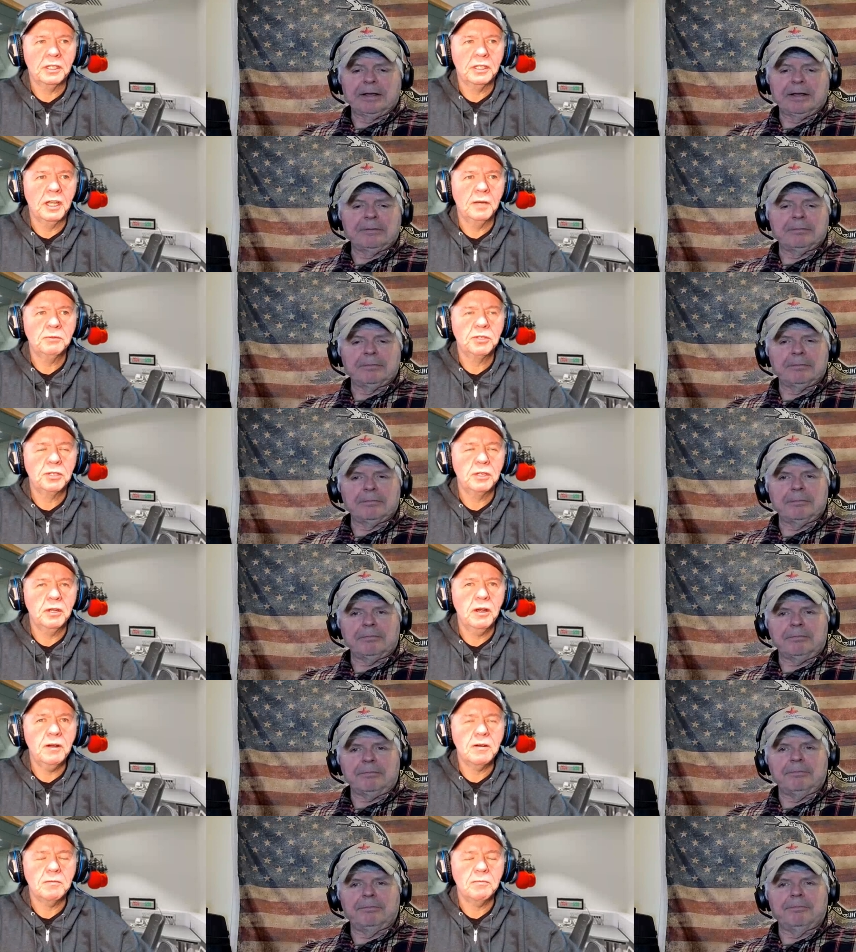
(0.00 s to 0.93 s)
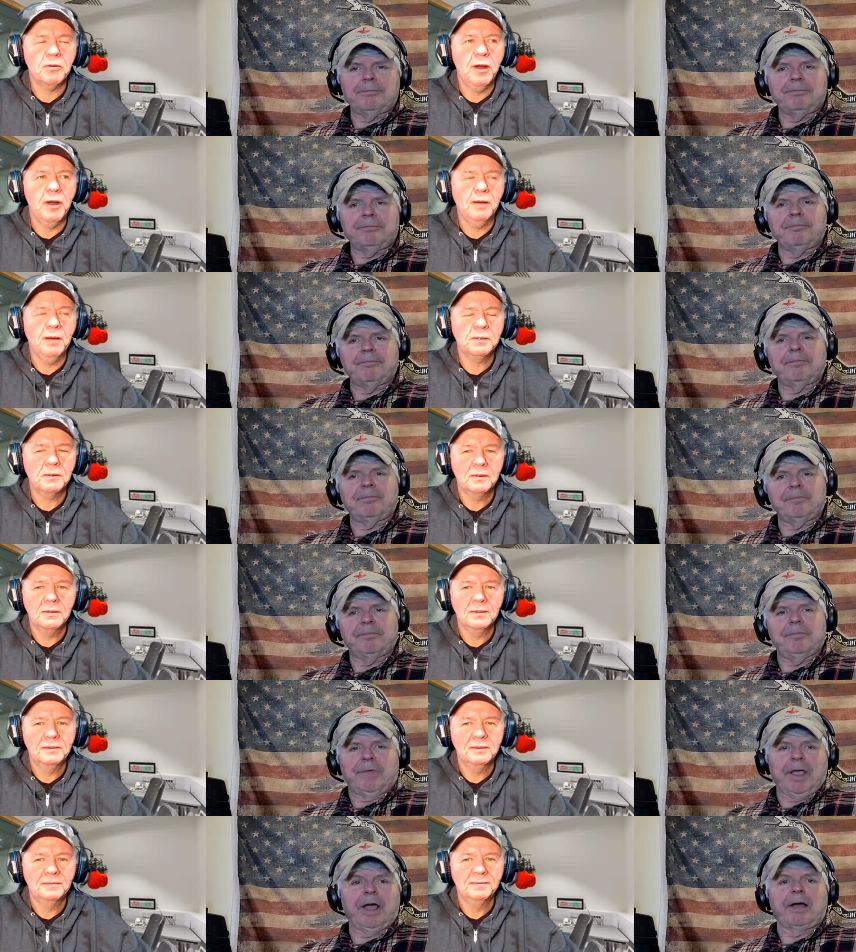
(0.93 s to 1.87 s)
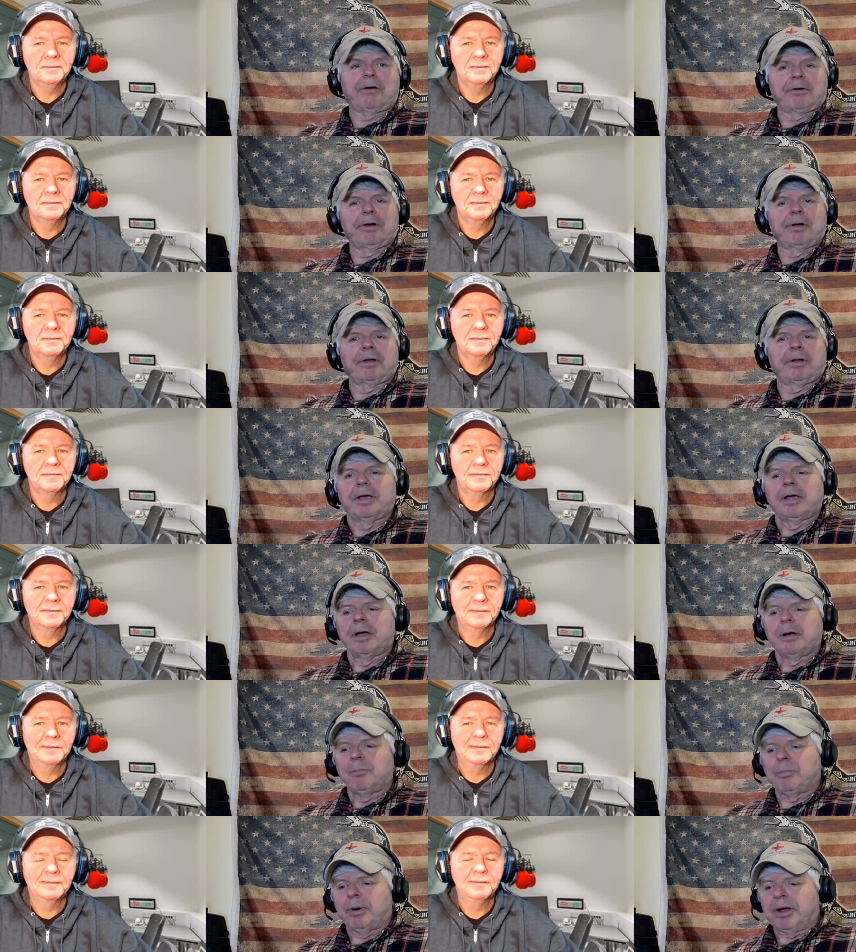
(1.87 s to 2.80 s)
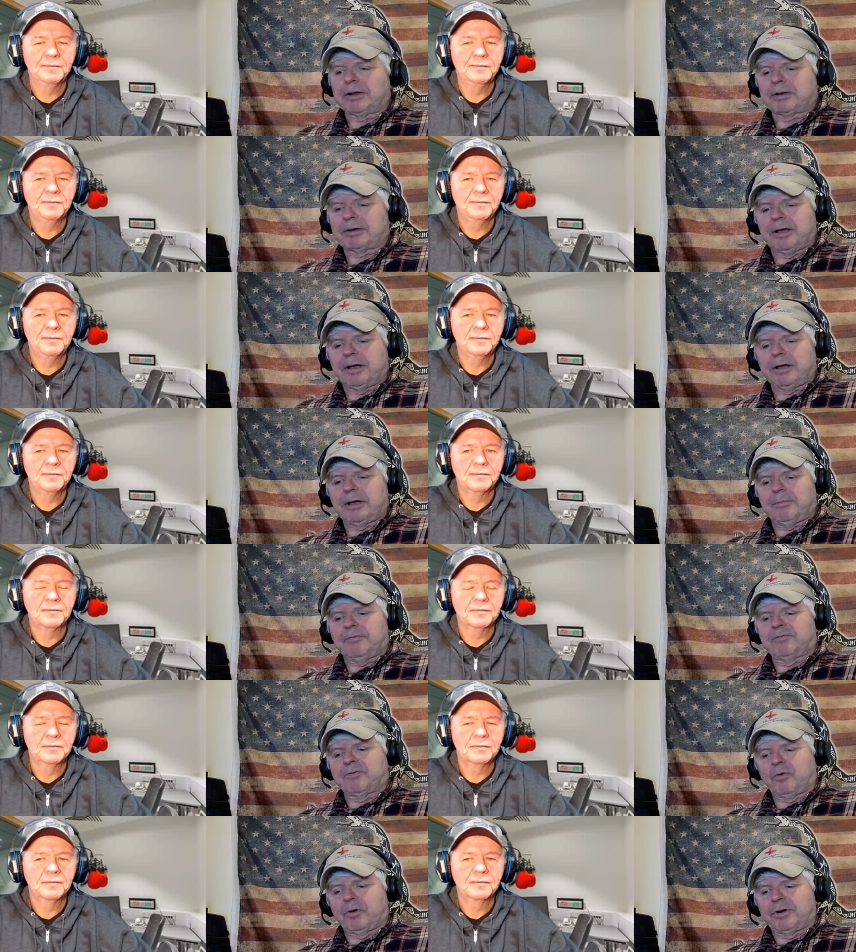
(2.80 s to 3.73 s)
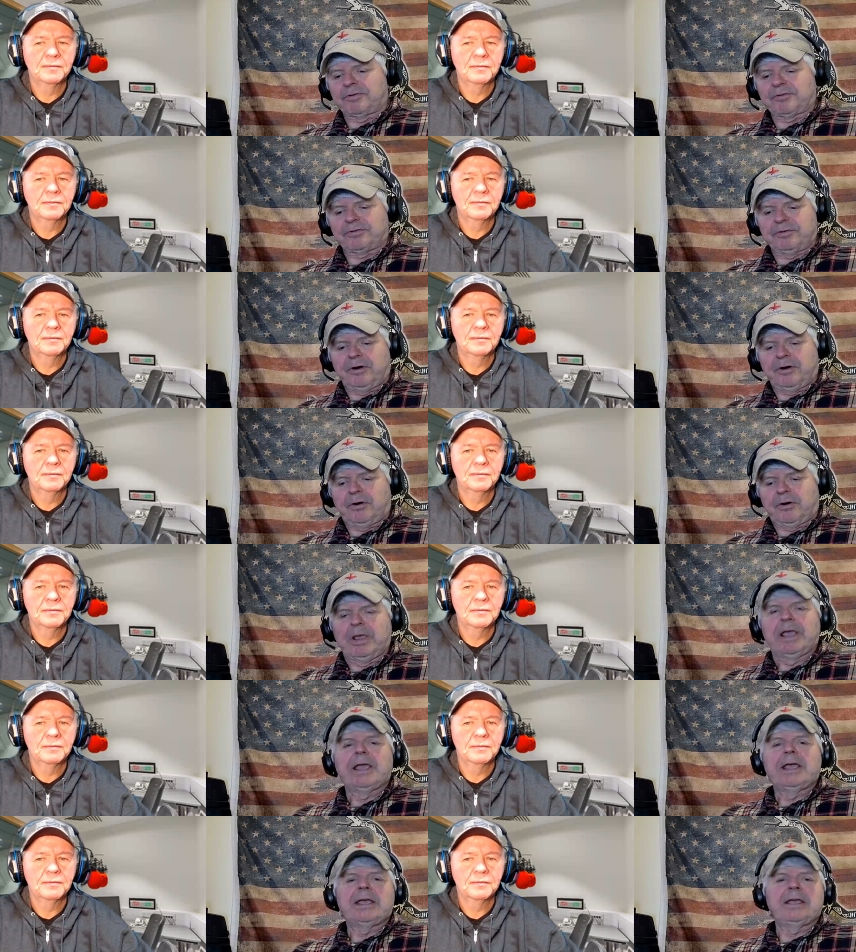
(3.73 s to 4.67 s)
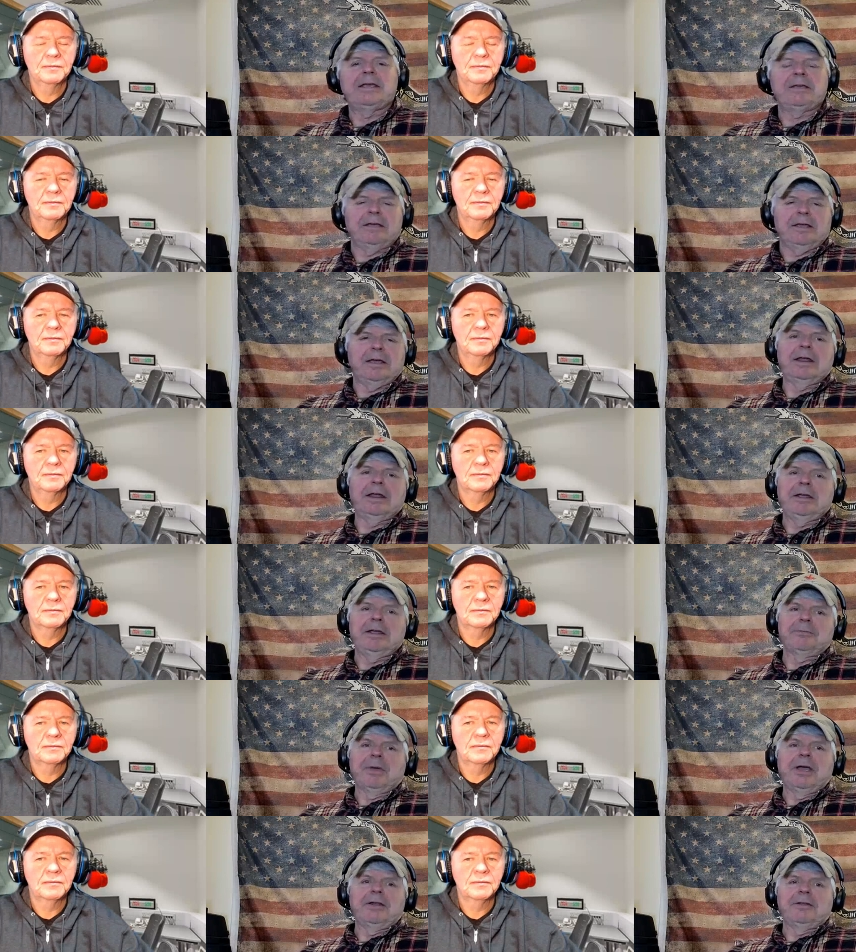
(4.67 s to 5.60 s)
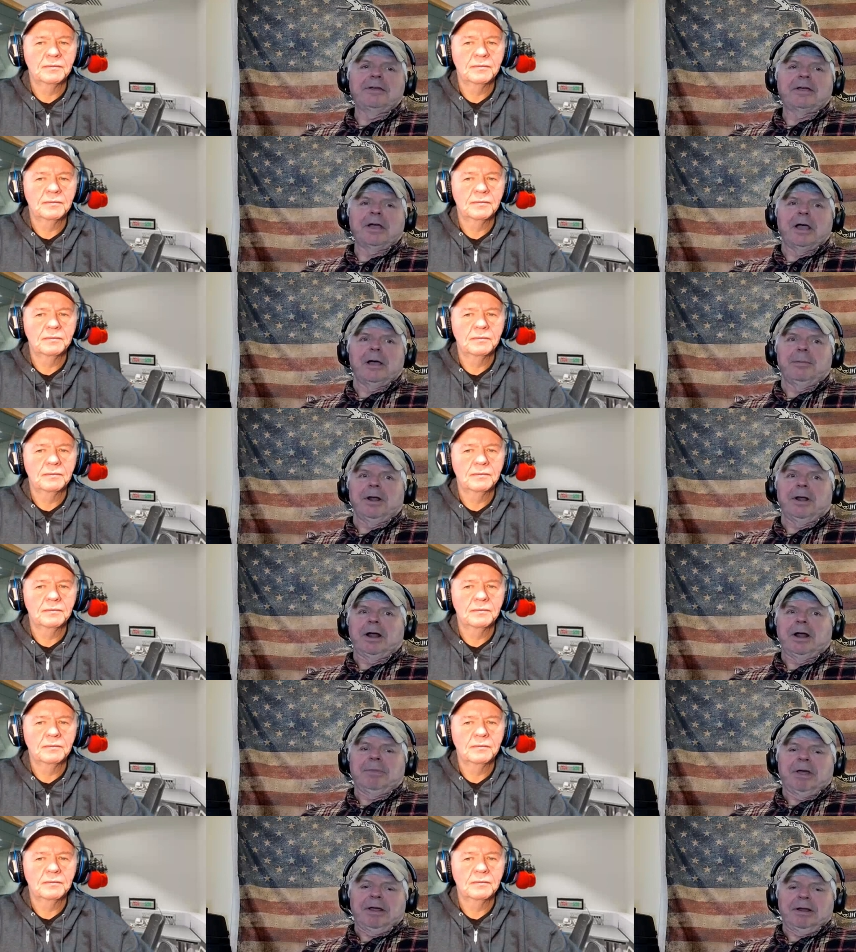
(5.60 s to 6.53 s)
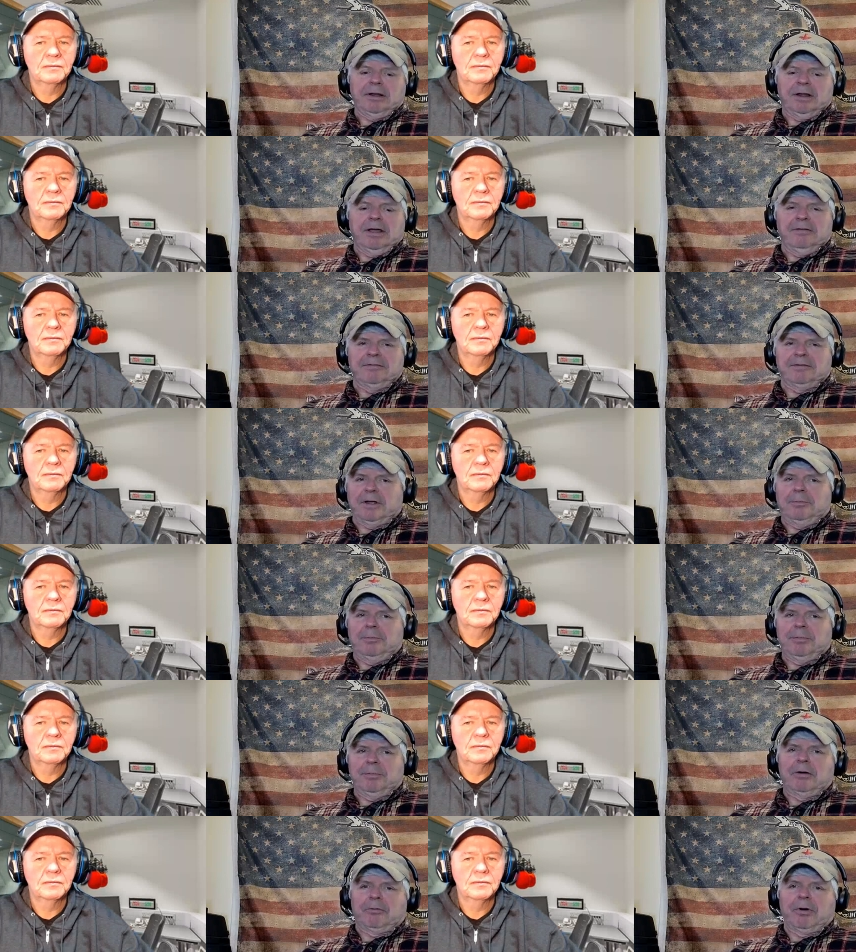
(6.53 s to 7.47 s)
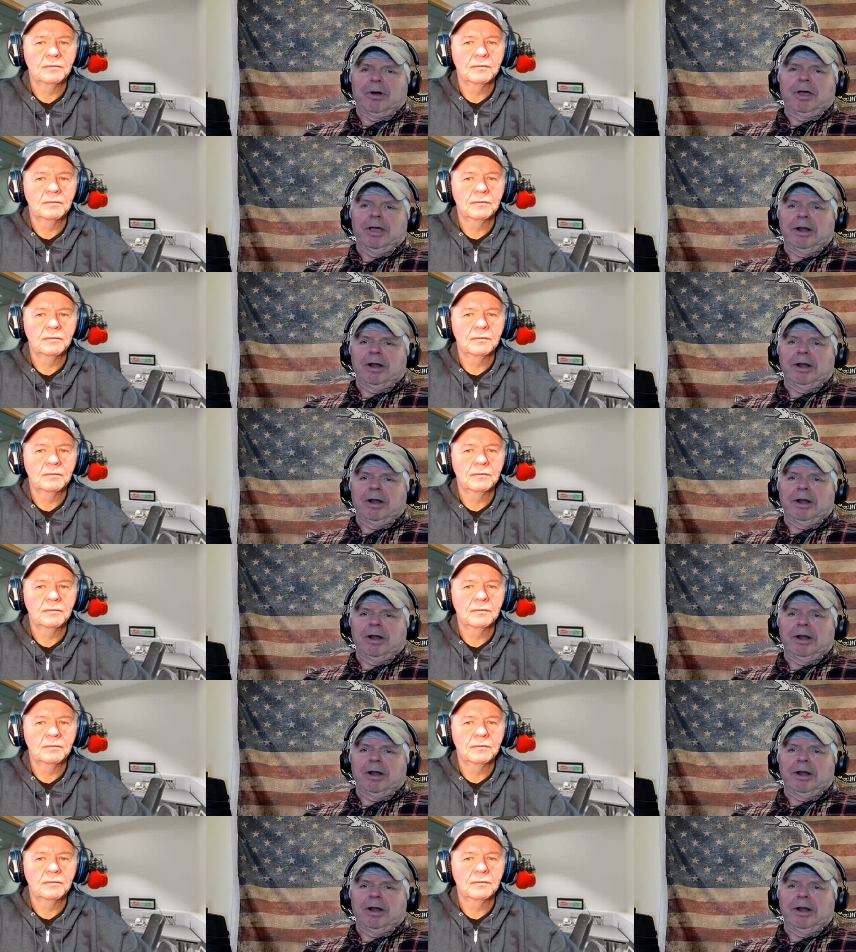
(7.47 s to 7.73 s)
Speaker 1: uh, at the
Speaker 2: MCR, perhaps.
Speaker 1: Yeah, really. But uh, of course, you know, he and he's made the comment, I'm not left, I'm not